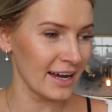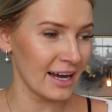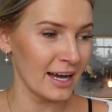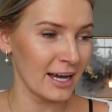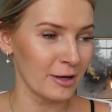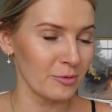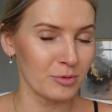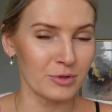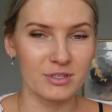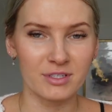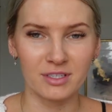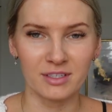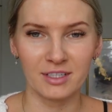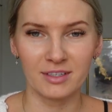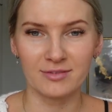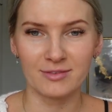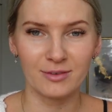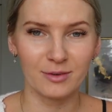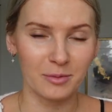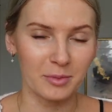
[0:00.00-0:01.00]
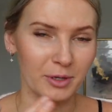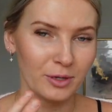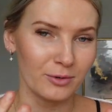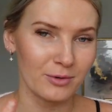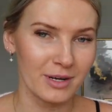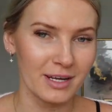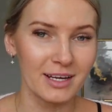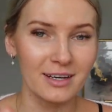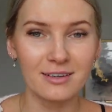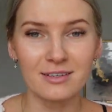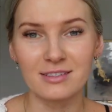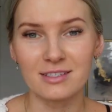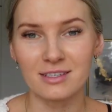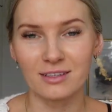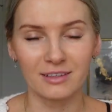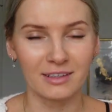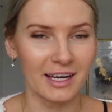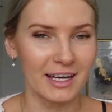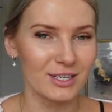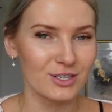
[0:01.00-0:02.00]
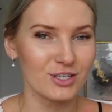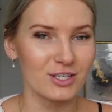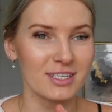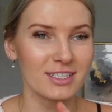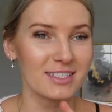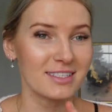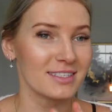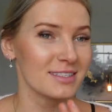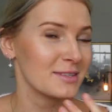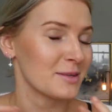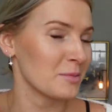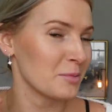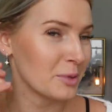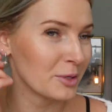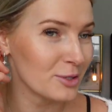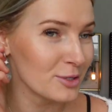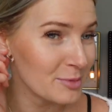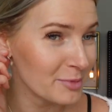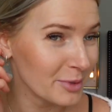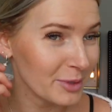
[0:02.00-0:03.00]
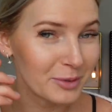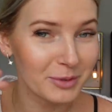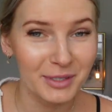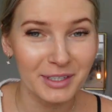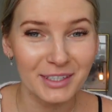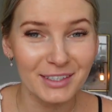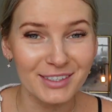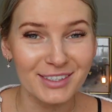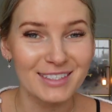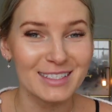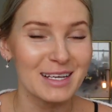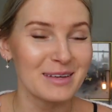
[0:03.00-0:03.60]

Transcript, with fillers: I personally love doing my own nails, lashes, pierce my own ears.